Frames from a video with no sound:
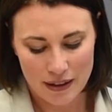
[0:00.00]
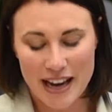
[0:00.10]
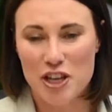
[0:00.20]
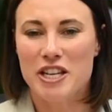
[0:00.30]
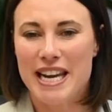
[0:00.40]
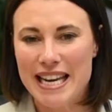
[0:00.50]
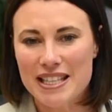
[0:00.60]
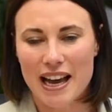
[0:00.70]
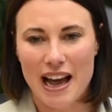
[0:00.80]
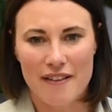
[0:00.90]
And you
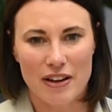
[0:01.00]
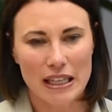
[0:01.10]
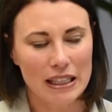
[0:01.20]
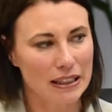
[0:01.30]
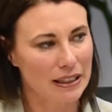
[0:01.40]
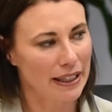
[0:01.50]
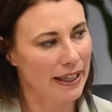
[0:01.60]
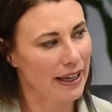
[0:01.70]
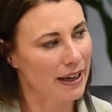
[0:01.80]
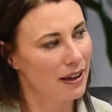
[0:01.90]
need to have a
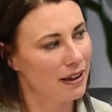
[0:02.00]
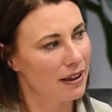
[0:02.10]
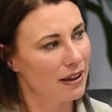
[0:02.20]
clear,